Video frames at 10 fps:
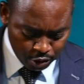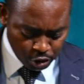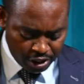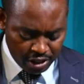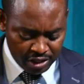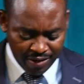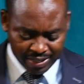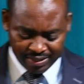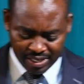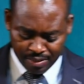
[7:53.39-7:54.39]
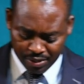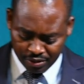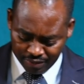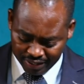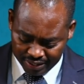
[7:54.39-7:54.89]
You see, in verse number
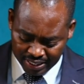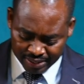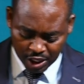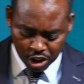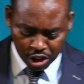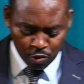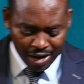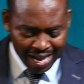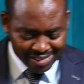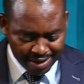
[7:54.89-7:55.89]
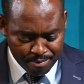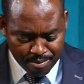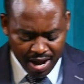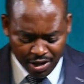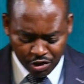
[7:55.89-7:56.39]
7, it says, shew us thy
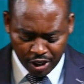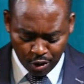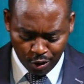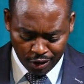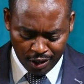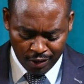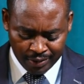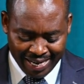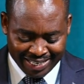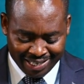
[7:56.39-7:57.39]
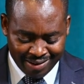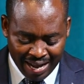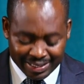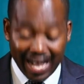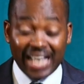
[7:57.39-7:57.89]
mercy, O Lord, and
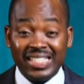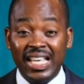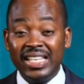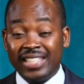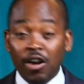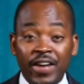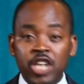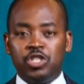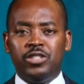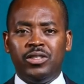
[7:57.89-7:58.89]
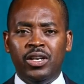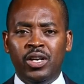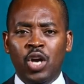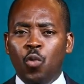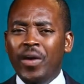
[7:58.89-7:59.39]
grant us salvation.
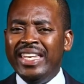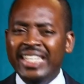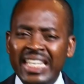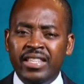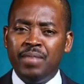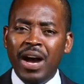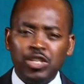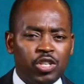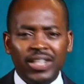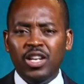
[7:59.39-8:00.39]
We need the mercy of